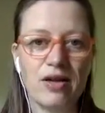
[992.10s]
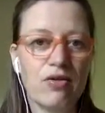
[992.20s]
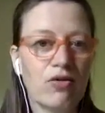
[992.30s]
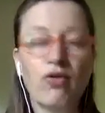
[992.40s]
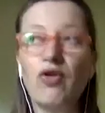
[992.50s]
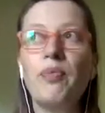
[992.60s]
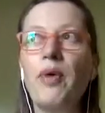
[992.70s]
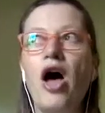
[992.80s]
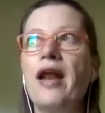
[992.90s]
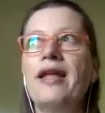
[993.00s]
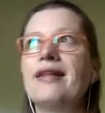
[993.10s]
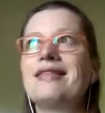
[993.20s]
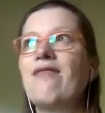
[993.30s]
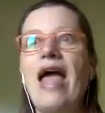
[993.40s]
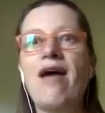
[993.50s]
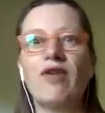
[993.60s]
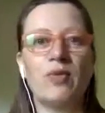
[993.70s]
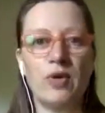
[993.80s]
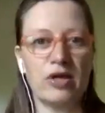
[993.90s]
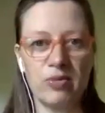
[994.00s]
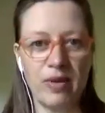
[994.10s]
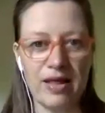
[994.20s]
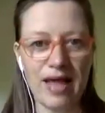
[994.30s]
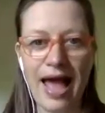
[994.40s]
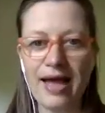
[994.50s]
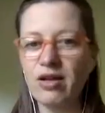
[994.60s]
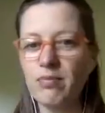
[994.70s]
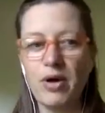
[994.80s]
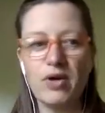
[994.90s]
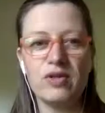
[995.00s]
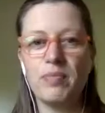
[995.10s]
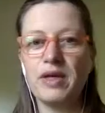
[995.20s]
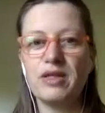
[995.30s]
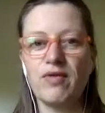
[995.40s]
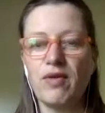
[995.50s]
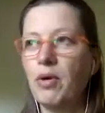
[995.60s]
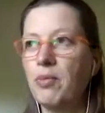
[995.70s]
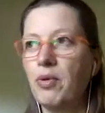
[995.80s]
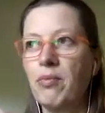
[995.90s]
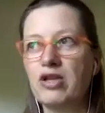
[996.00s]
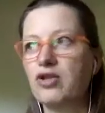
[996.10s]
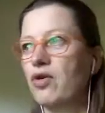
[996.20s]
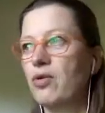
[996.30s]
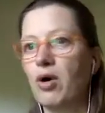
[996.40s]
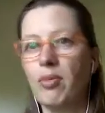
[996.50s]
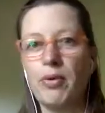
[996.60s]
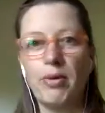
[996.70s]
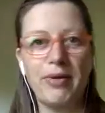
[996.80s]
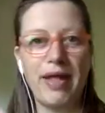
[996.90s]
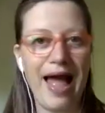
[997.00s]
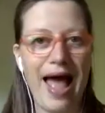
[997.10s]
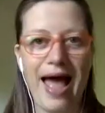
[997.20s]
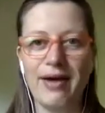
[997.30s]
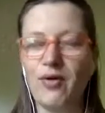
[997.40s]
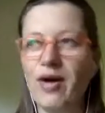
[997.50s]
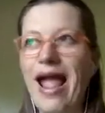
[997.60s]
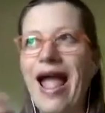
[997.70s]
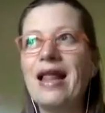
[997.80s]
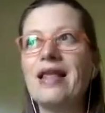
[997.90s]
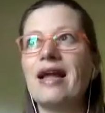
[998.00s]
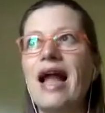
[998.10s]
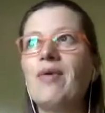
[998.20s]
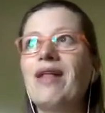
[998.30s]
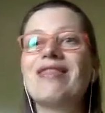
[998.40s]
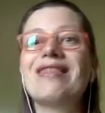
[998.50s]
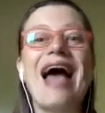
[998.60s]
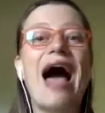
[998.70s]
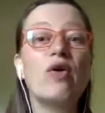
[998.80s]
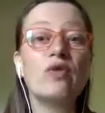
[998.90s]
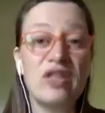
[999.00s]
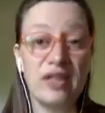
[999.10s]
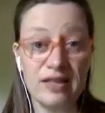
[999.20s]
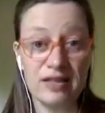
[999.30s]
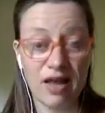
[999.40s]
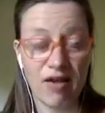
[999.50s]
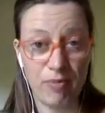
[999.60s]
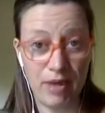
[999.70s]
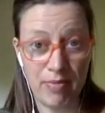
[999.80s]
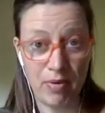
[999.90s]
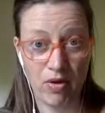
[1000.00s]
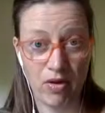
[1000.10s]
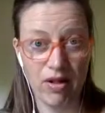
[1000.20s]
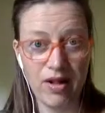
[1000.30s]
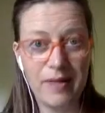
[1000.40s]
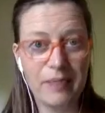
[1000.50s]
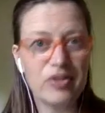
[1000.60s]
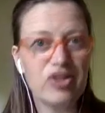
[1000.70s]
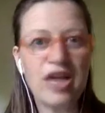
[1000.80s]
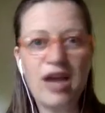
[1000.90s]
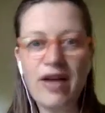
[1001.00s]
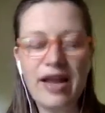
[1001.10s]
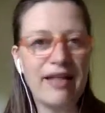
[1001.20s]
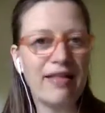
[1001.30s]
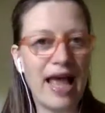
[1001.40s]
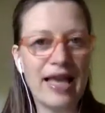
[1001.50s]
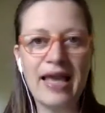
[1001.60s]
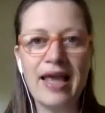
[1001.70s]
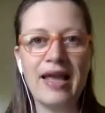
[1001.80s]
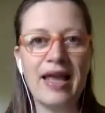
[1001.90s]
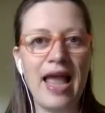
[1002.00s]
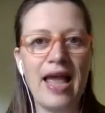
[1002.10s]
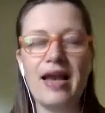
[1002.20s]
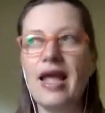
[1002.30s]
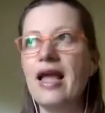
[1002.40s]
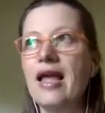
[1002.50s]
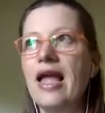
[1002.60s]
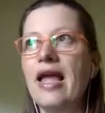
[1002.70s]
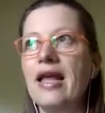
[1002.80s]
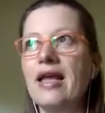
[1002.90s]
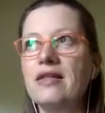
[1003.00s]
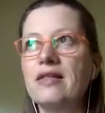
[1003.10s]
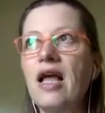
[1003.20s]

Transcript: group audience I've ever worked with. I could post a picture of a purple mushroom or purple hat or anything. I would have thousands of people sharing and liking. And it is,